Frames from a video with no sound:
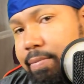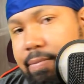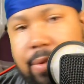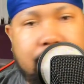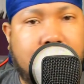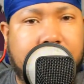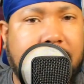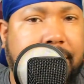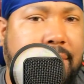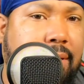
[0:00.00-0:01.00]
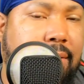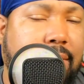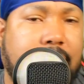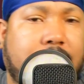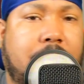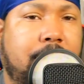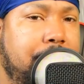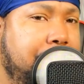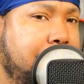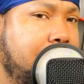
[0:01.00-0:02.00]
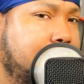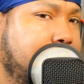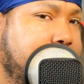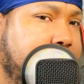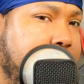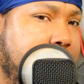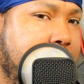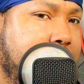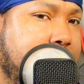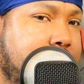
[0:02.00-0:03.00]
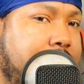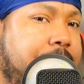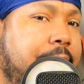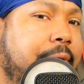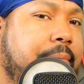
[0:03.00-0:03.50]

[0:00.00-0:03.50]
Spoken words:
It's on purpose though, because y'all know me. I can line myself up.